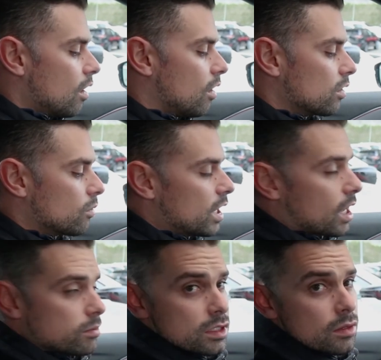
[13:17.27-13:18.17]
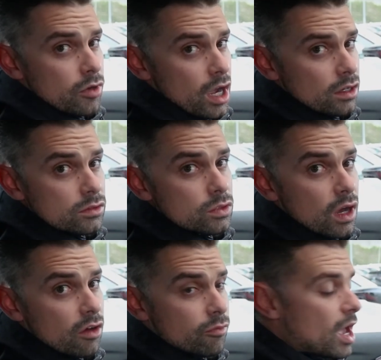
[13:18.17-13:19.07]
all the way up to the brand new
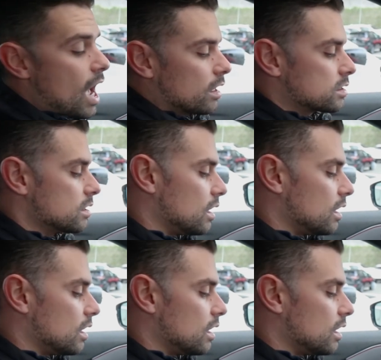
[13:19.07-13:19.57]
12 Max.